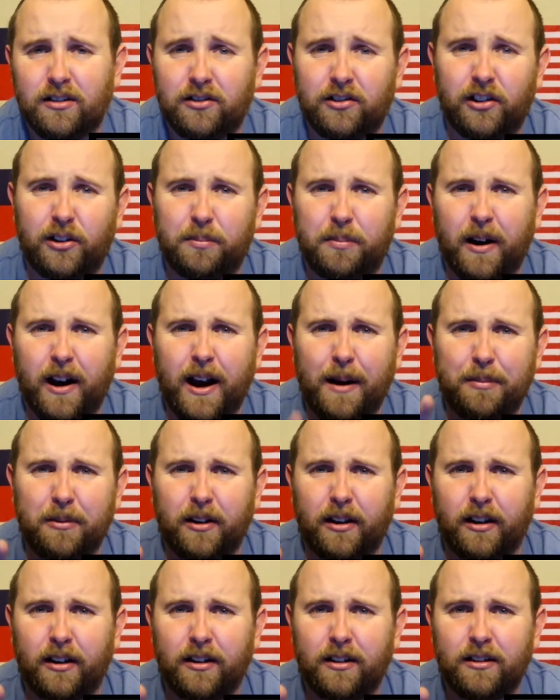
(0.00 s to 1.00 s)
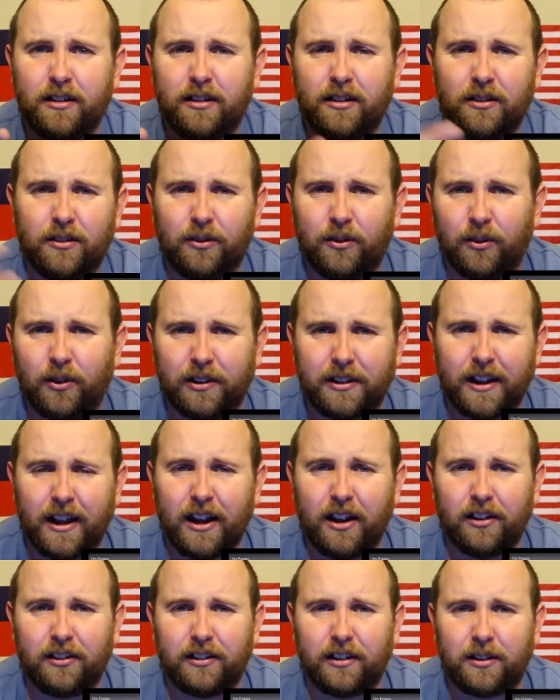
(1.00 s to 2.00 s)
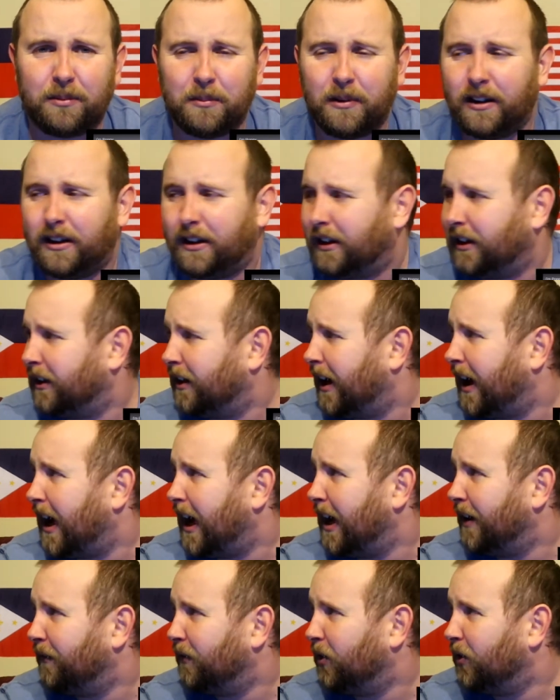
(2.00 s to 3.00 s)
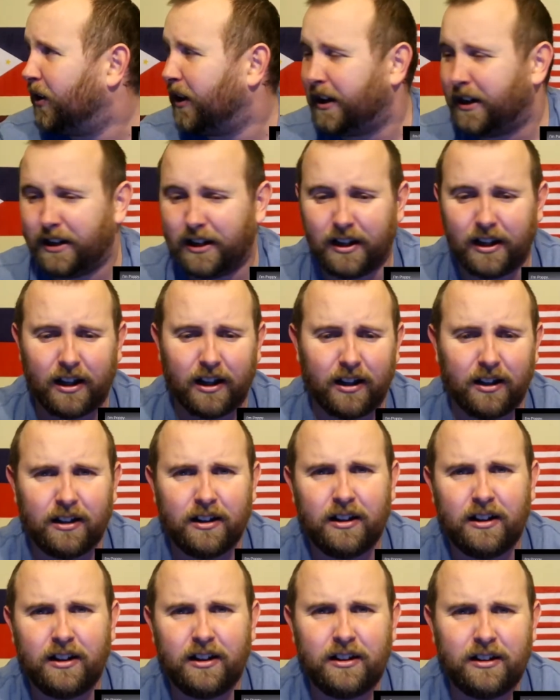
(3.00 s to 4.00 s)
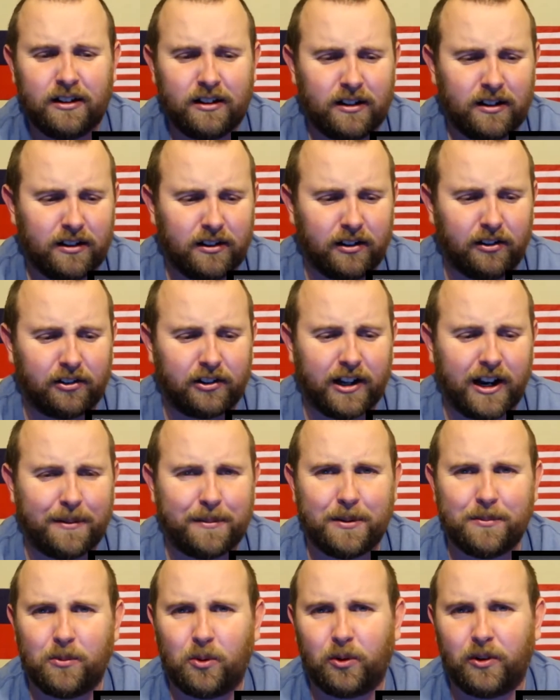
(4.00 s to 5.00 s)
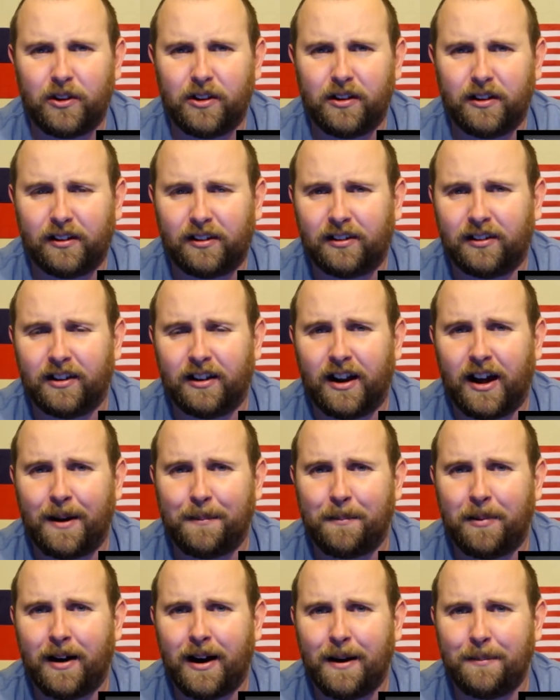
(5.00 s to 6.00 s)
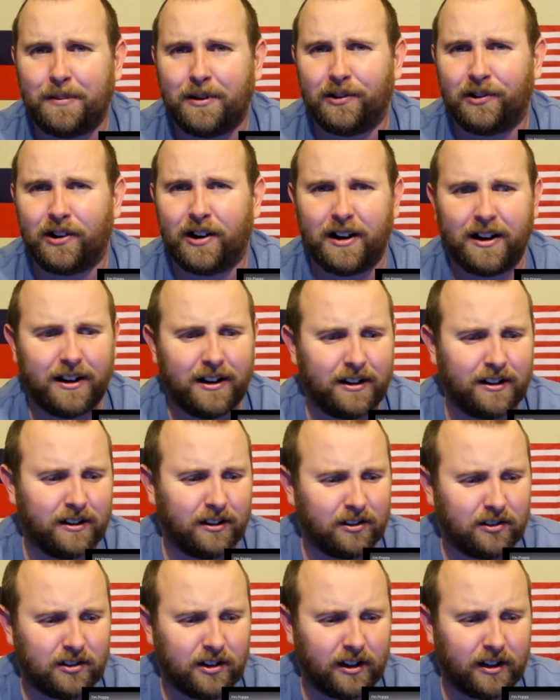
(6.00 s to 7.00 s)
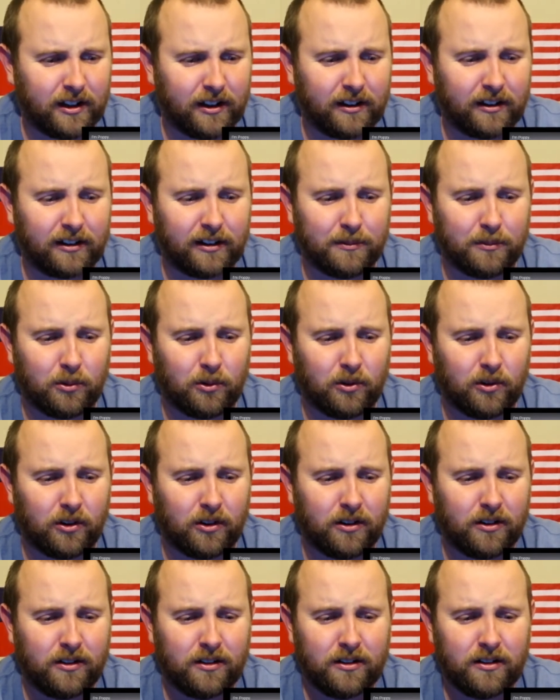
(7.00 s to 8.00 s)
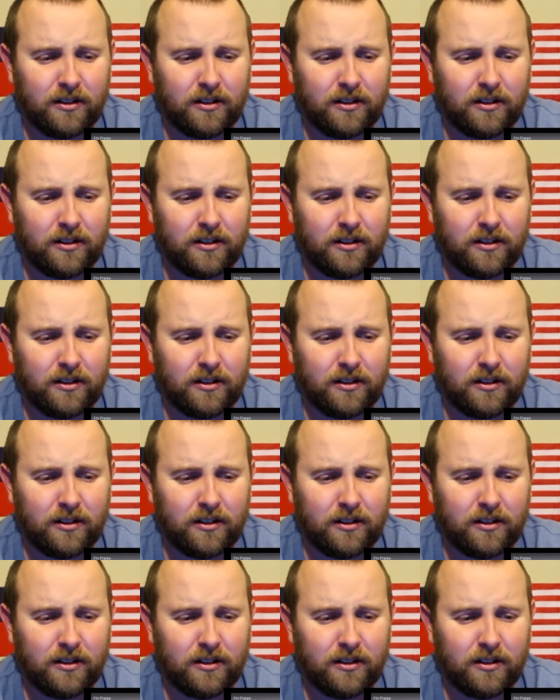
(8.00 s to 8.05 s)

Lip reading: She's Poppy. What the hell does this mean? I have no idea. There's gotta be more to this than I'm Poppy, right? Let's check out some more.